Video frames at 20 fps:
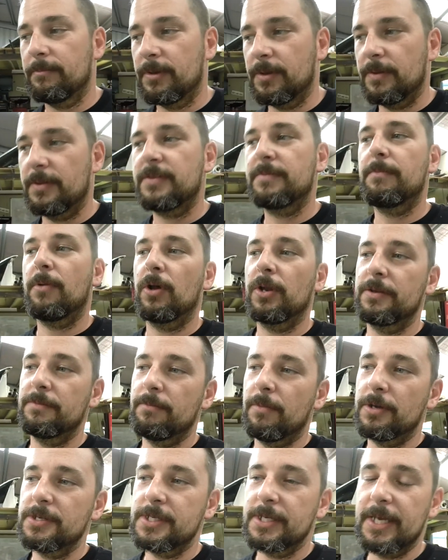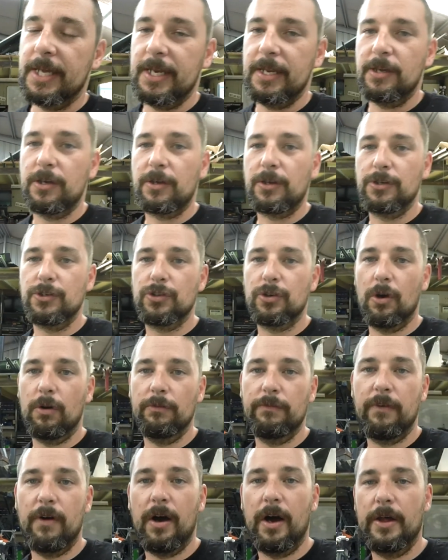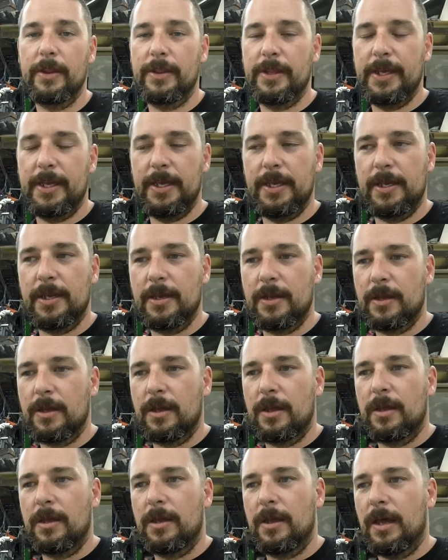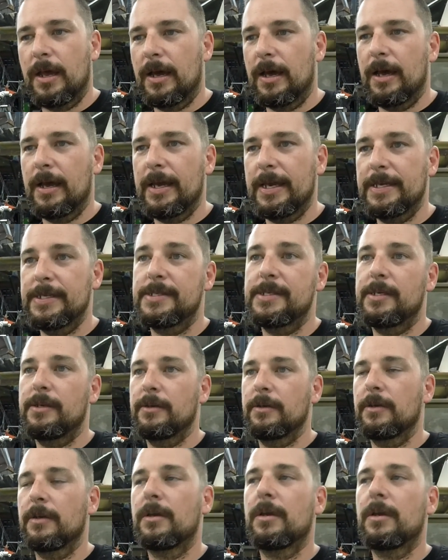It's mostly getting controlled via the ECU.